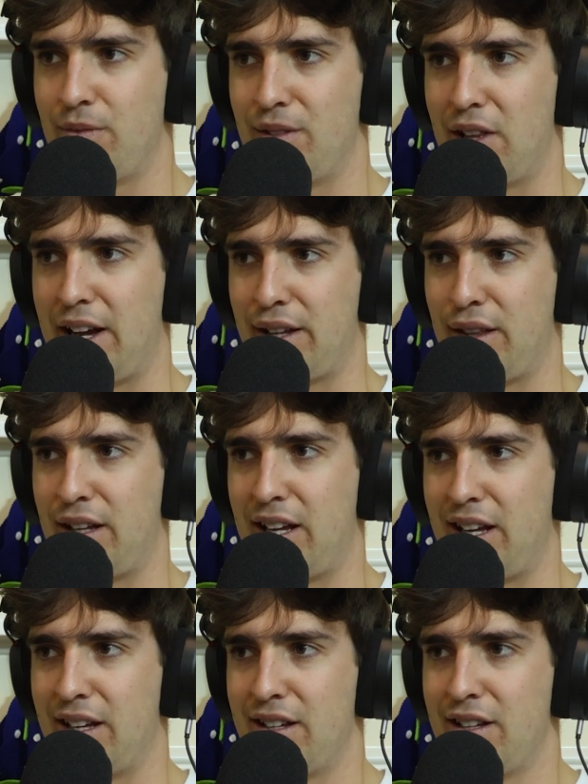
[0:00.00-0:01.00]
like
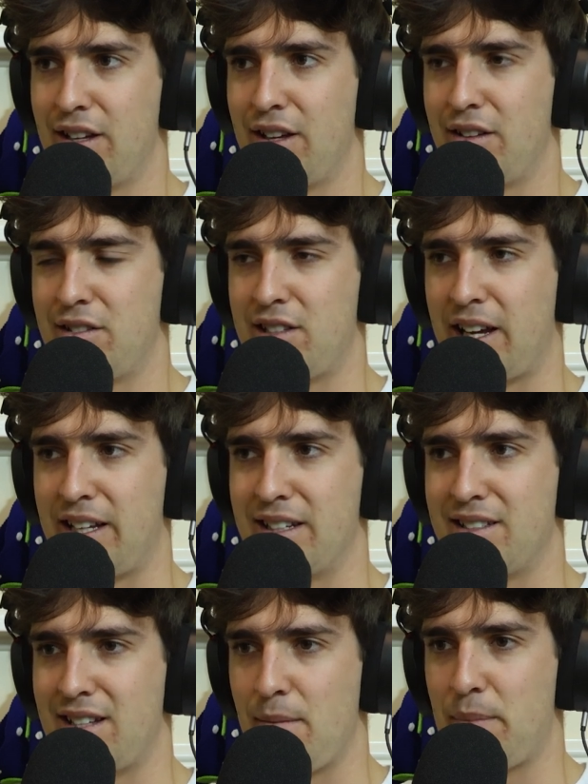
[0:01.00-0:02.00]
taking a
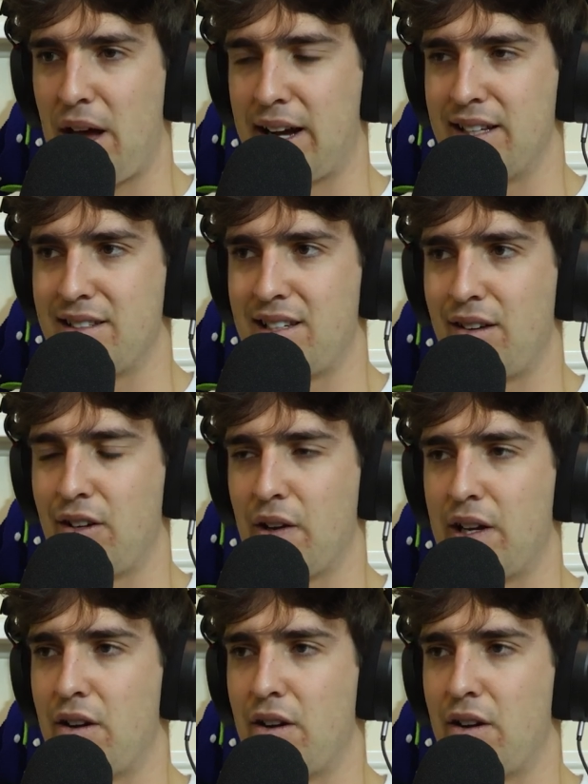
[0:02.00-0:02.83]
step back instead of going,